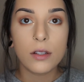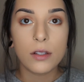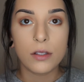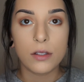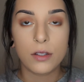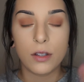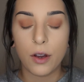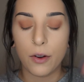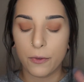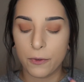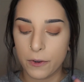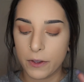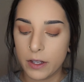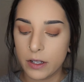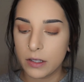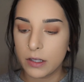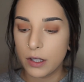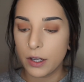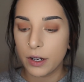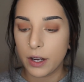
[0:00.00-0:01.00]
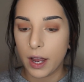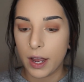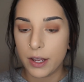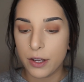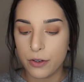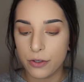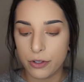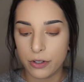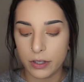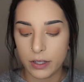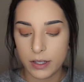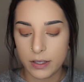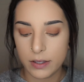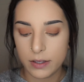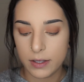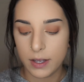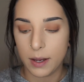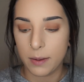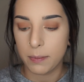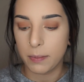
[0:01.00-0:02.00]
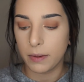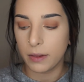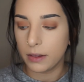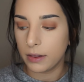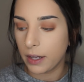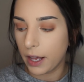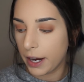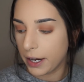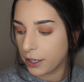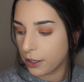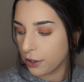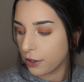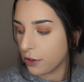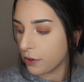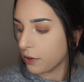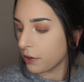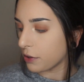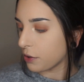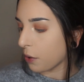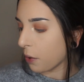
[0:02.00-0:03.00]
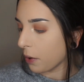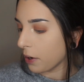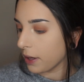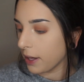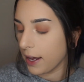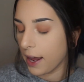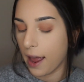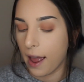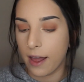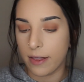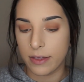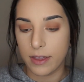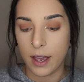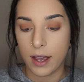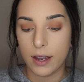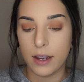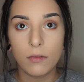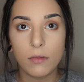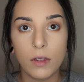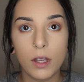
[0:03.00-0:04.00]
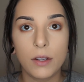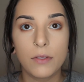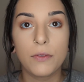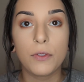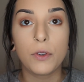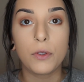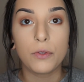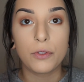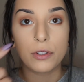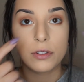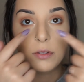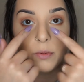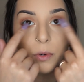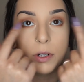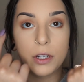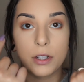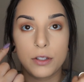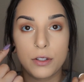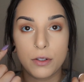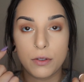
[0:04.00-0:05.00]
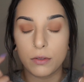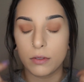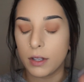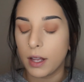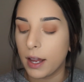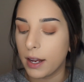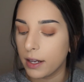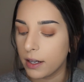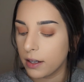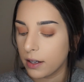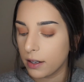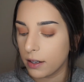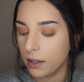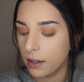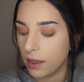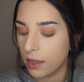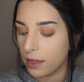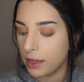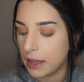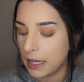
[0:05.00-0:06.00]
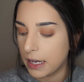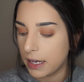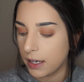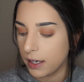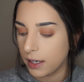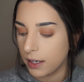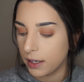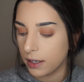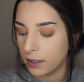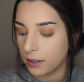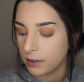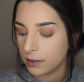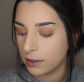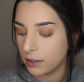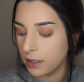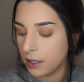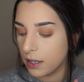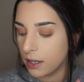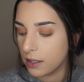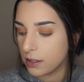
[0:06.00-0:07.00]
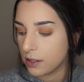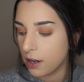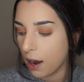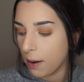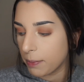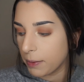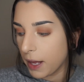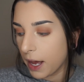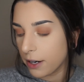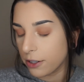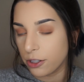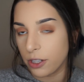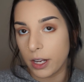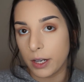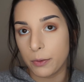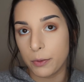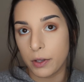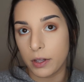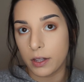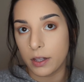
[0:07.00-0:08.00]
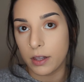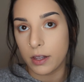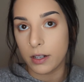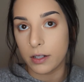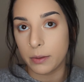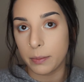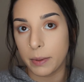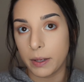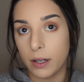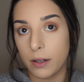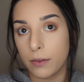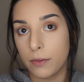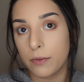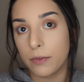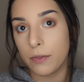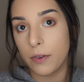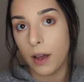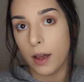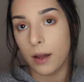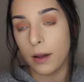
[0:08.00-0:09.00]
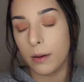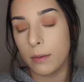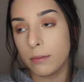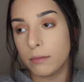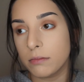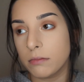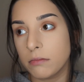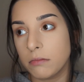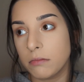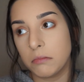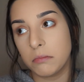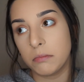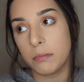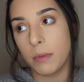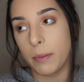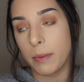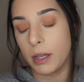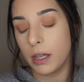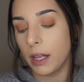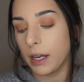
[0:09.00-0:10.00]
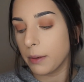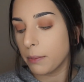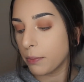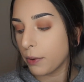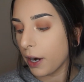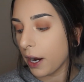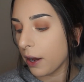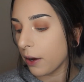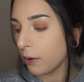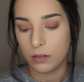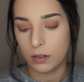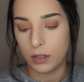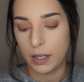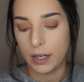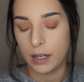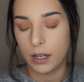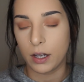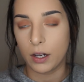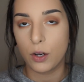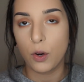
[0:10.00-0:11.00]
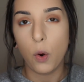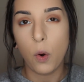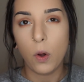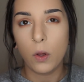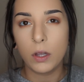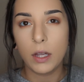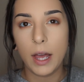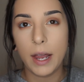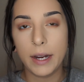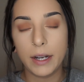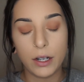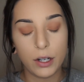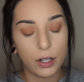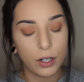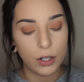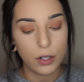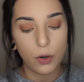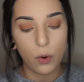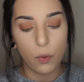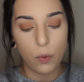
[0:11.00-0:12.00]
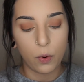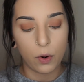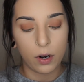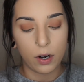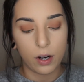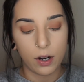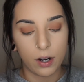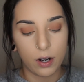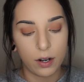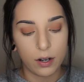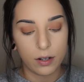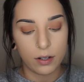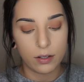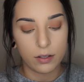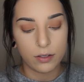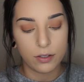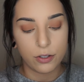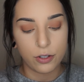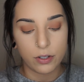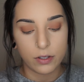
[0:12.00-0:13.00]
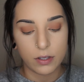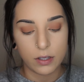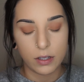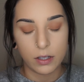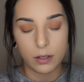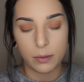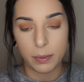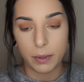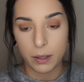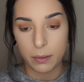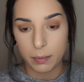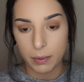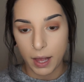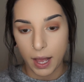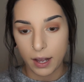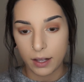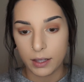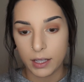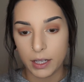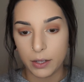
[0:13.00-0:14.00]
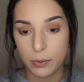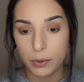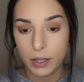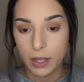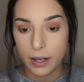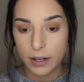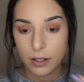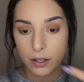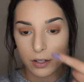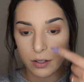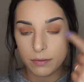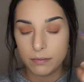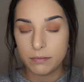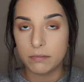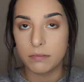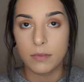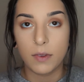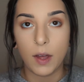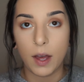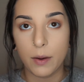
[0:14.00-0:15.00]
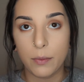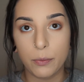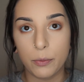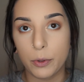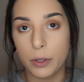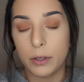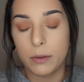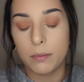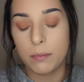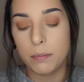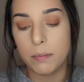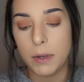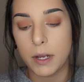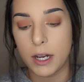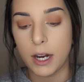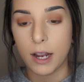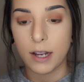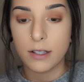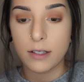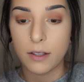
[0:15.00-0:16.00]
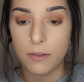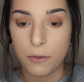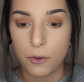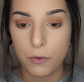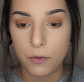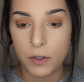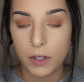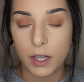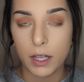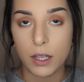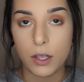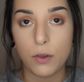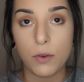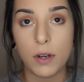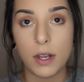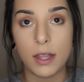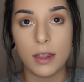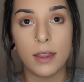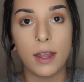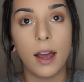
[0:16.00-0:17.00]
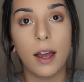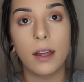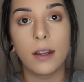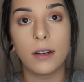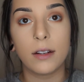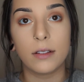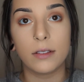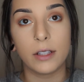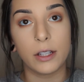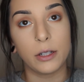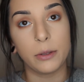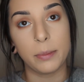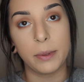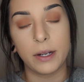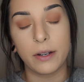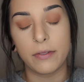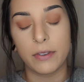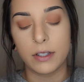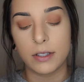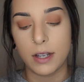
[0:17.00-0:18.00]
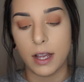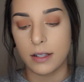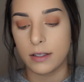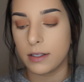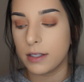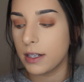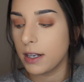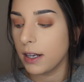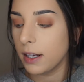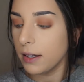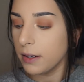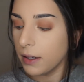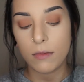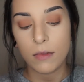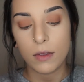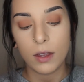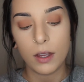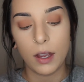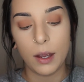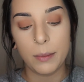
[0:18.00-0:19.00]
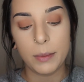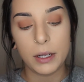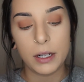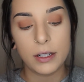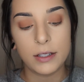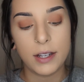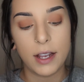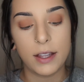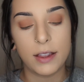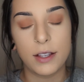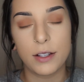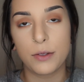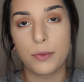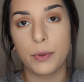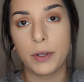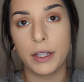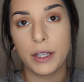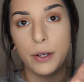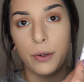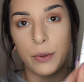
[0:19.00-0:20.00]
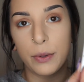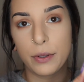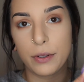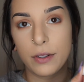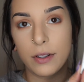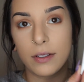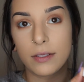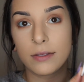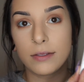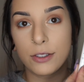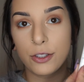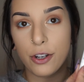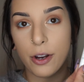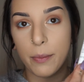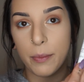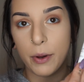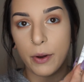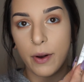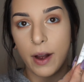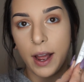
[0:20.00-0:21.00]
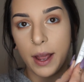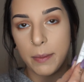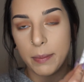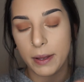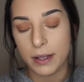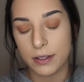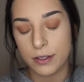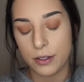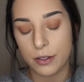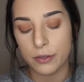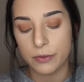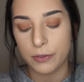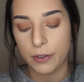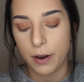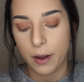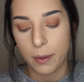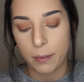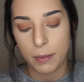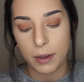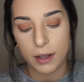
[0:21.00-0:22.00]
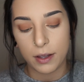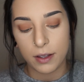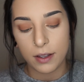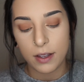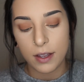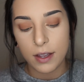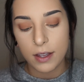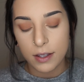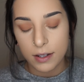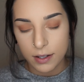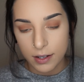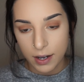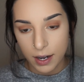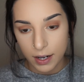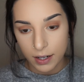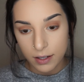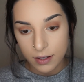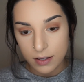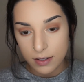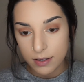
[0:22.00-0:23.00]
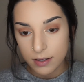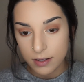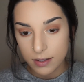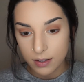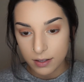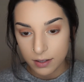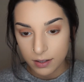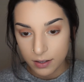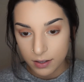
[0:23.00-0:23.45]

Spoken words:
So for this look, I usually skip liner. You could totally add that if you just want to do like the top lash line with a little bit of maybe like brown, like a kohl liner, or just a little bit of black liquid liner. That would be nice if you feel like you need that little bit of intensity. I'm gonna take this really old jumbo eye pencil from NYX.